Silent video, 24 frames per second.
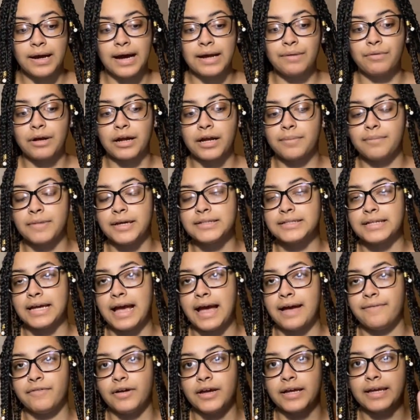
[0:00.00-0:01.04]
I'd recommend to
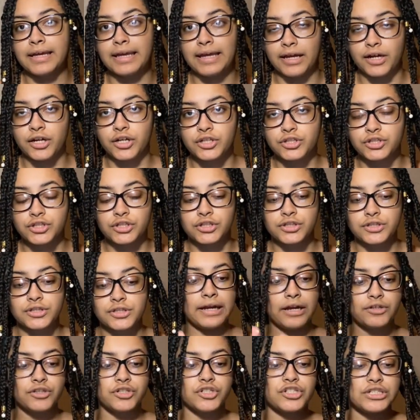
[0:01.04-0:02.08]
have a
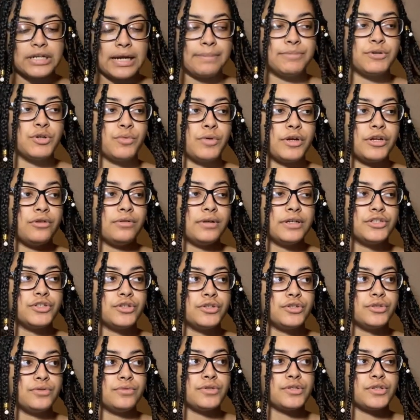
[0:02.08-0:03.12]
characters chapter where you
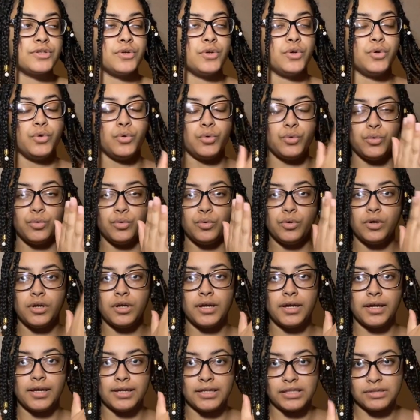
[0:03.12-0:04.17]
introduce who
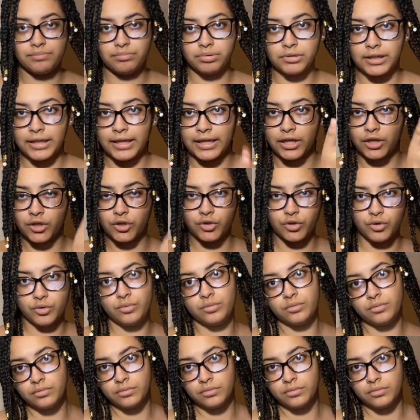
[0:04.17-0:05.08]
is playing who